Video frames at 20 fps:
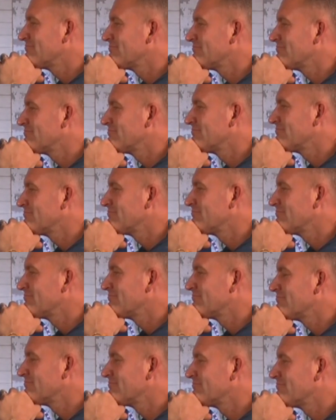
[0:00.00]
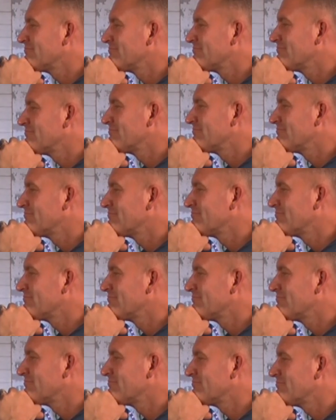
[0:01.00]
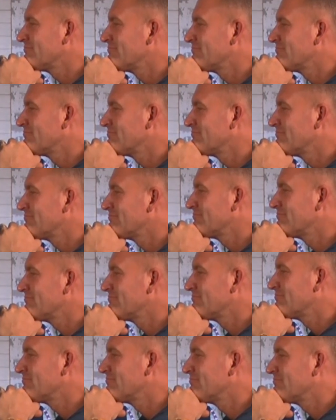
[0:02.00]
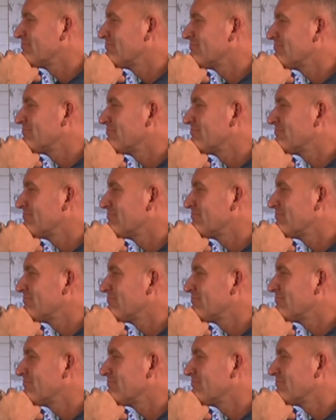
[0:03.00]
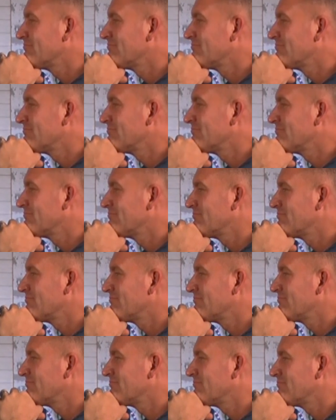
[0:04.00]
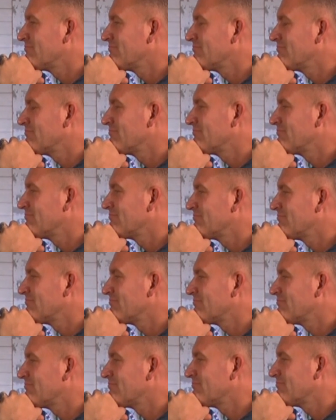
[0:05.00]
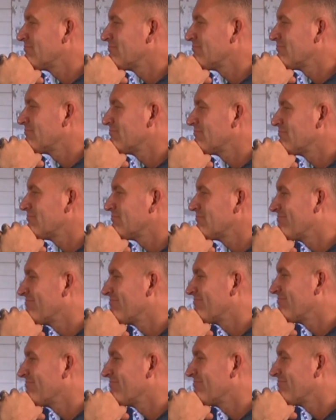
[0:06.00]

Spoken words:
This person isn't speaking.